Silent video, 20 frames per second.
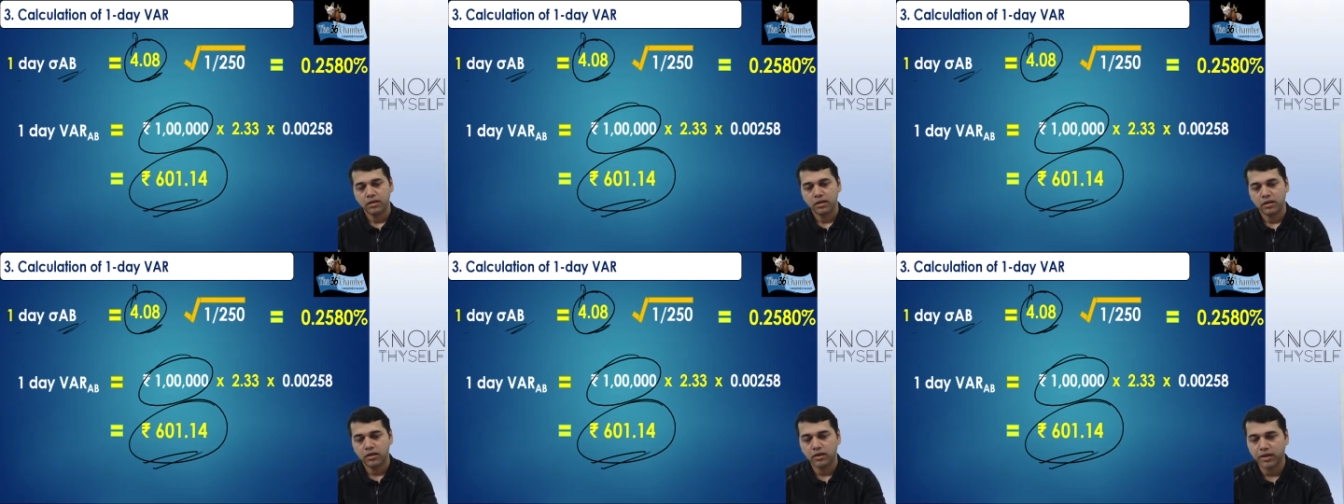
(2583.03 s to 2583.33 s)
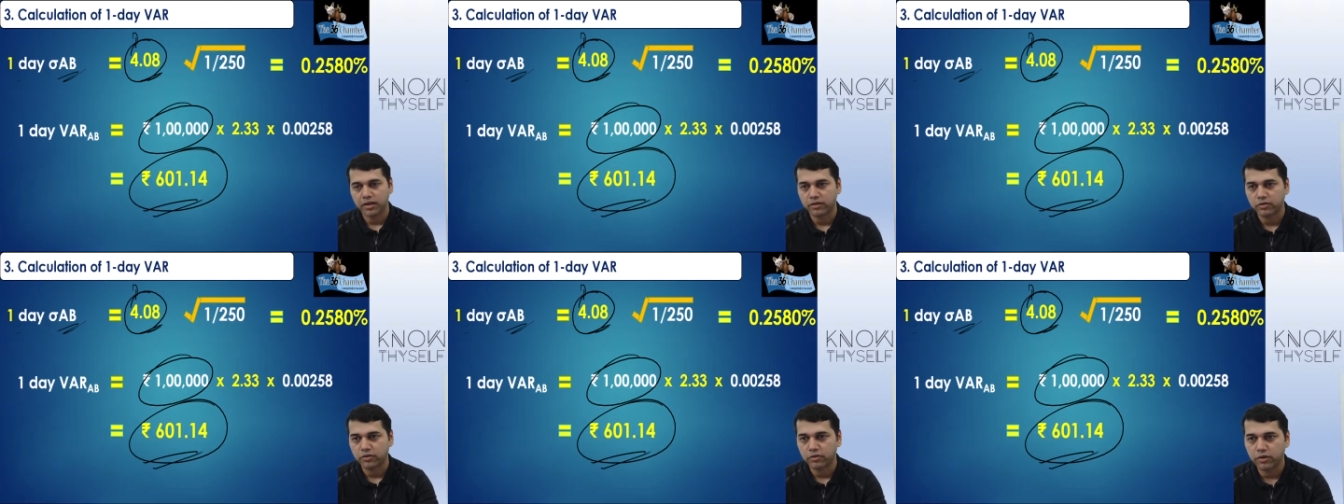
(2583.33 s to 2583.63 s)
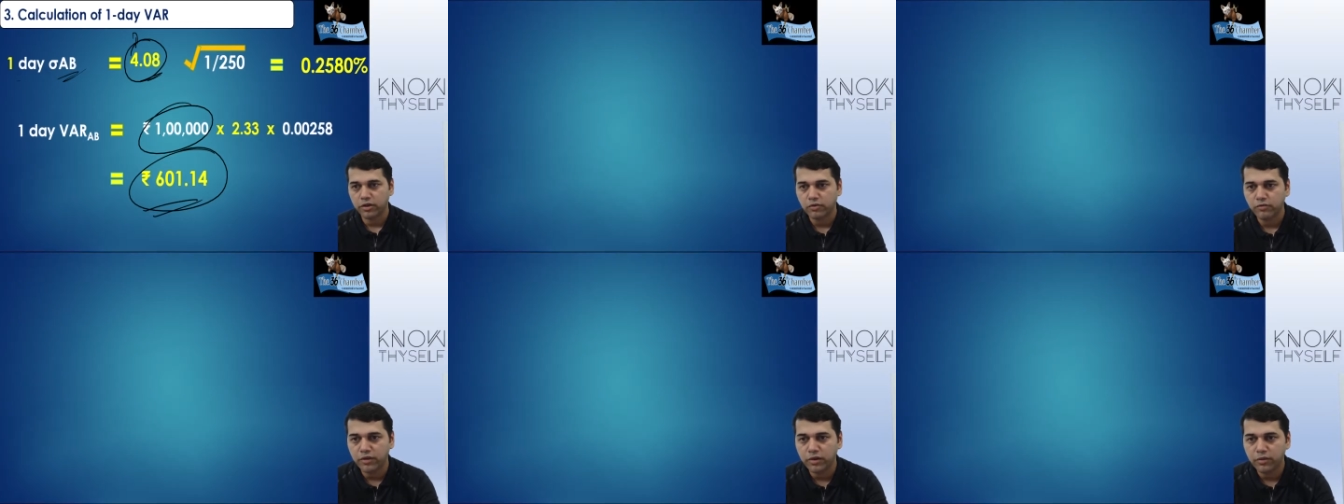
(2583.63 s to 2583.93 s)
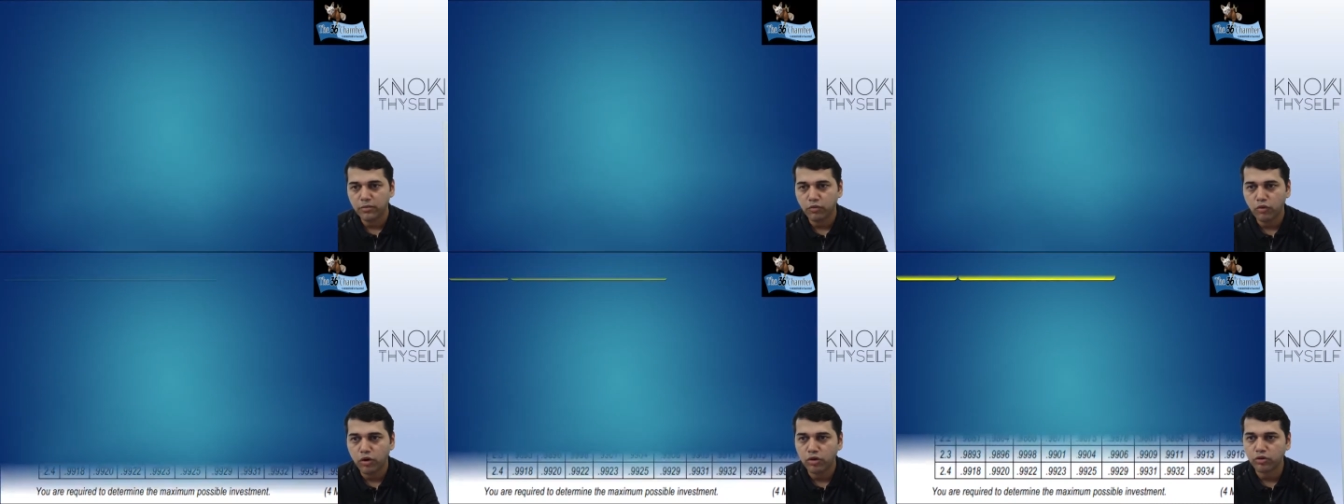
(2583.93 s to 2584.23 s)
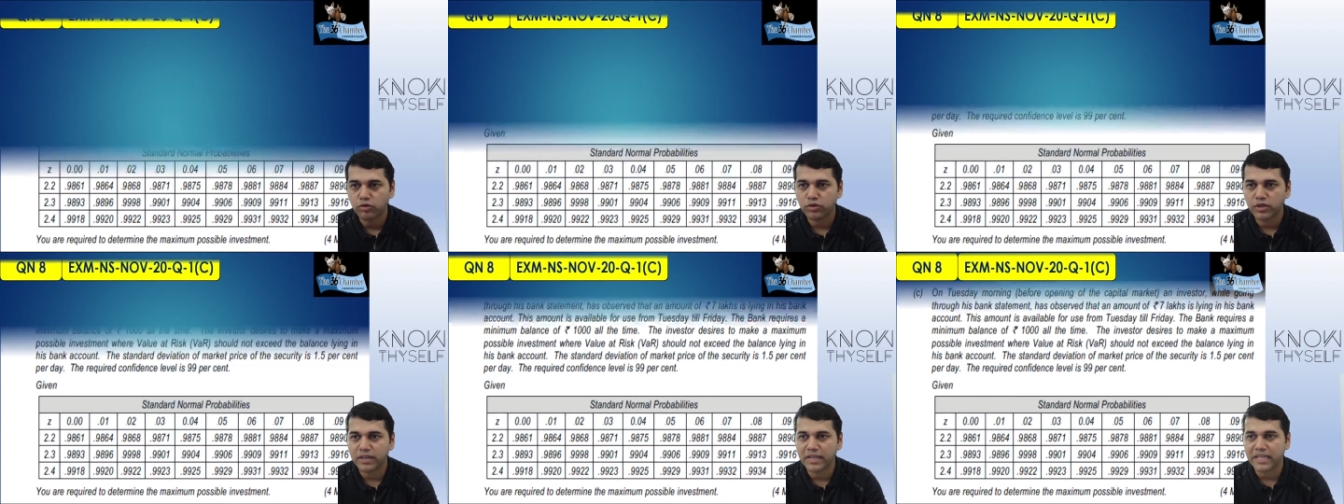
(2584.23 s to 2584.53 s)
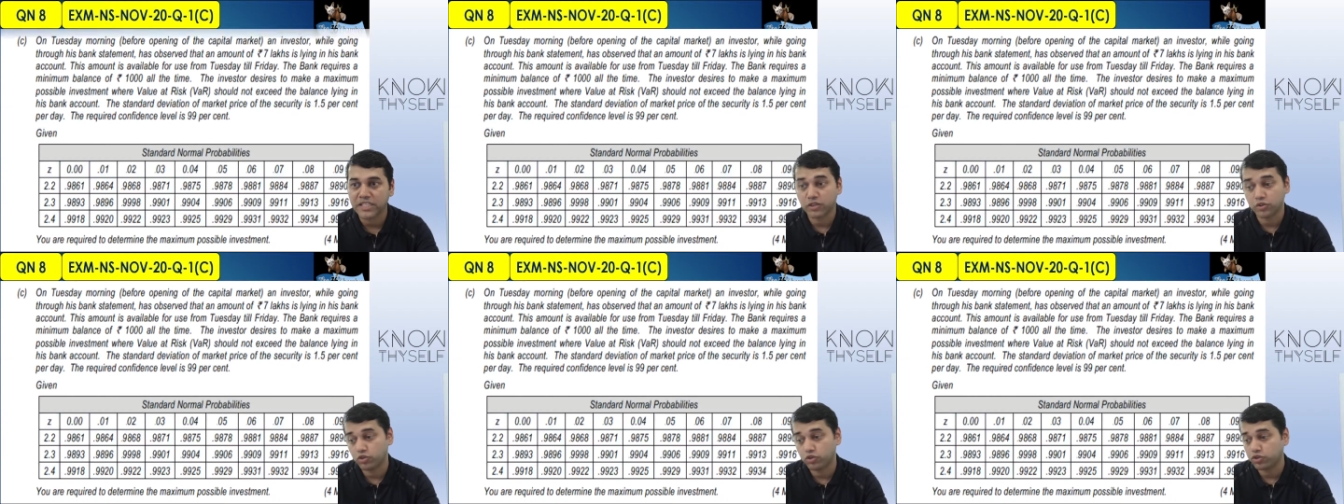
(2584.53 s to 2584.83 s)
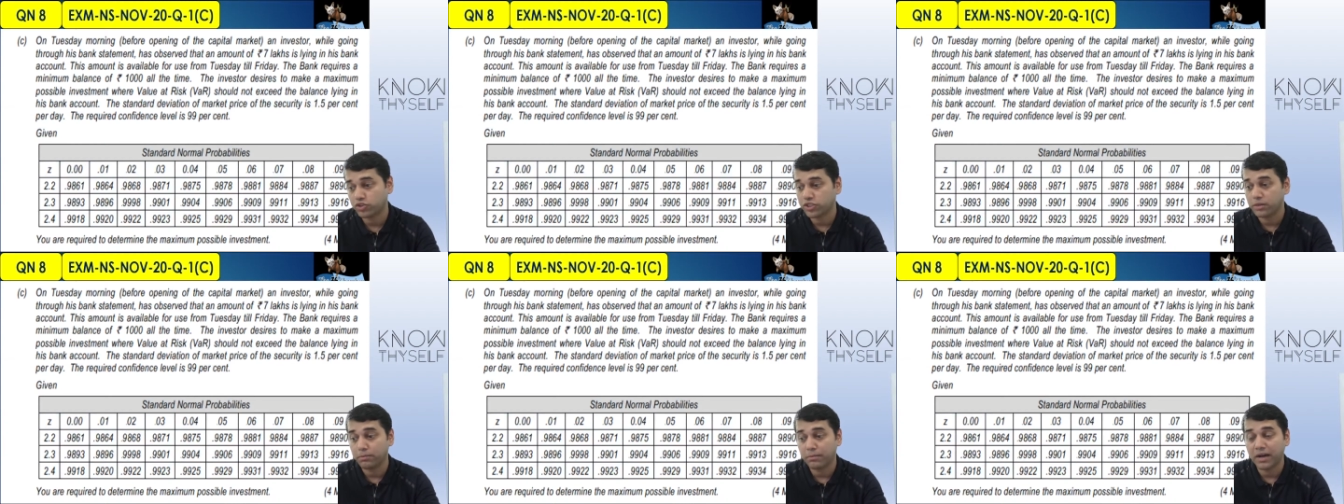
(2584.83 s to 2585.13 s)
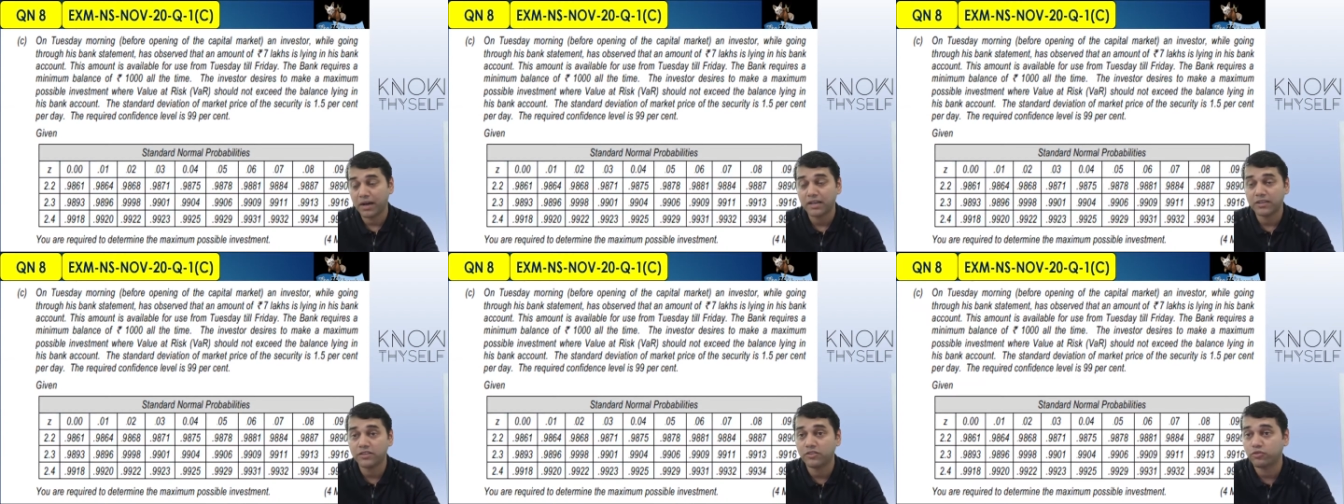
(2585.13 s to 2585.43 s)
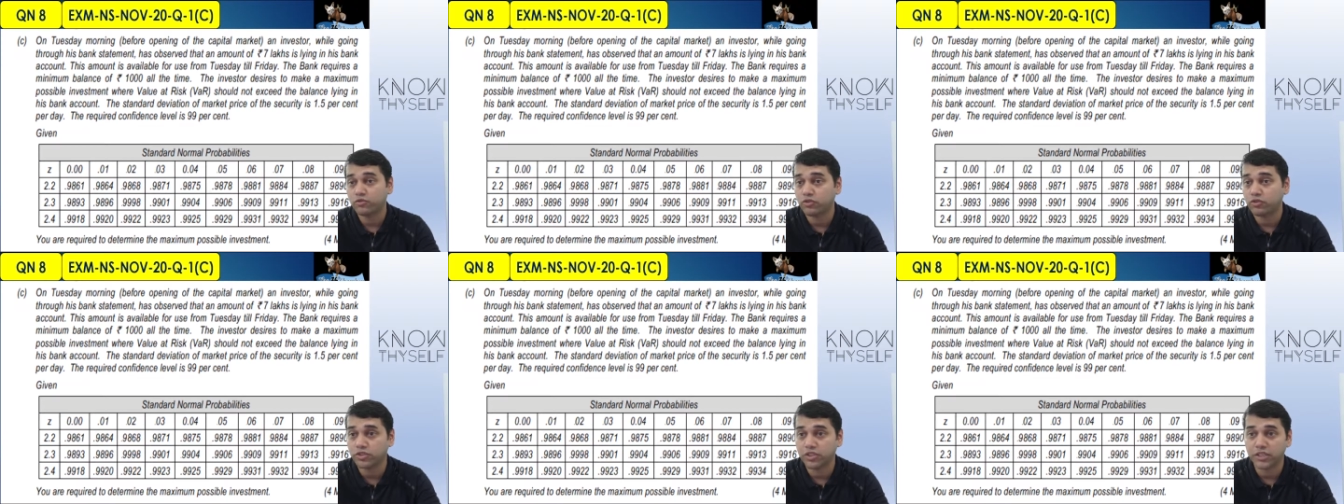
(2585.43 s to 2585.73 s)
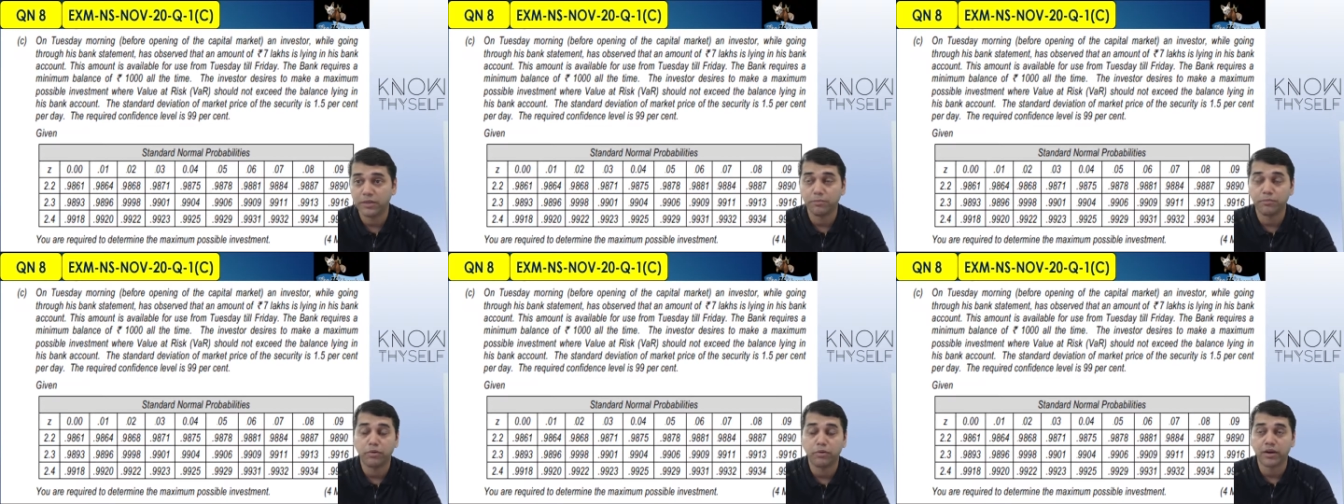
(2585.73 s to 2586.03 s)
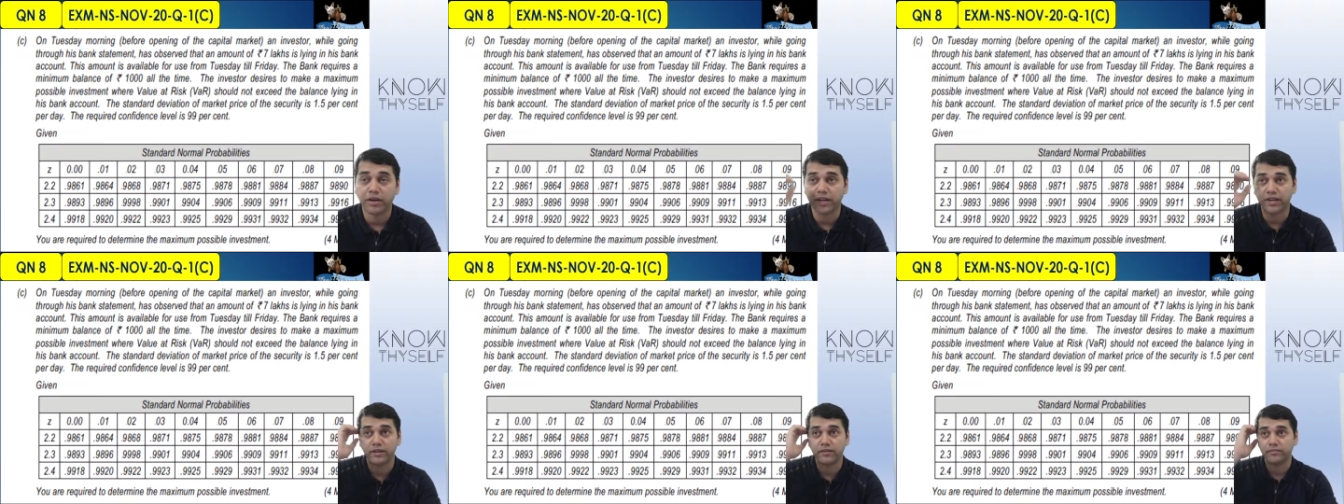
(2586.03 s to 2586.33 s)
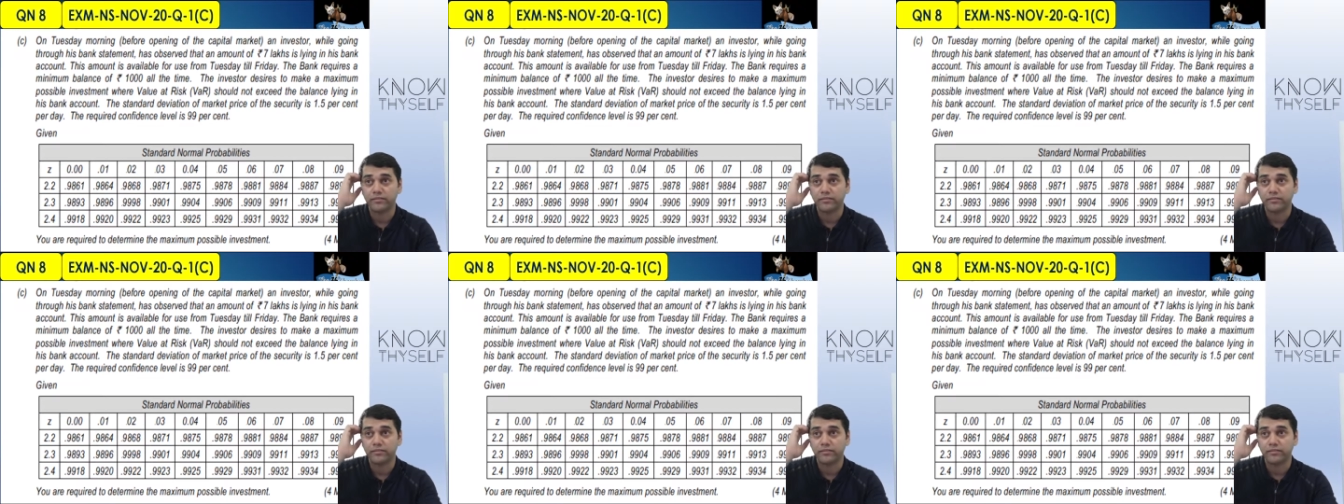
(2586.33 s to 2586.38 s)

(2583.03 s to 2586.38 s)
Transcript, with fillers: okay so now we'll move on to the next question mark this question important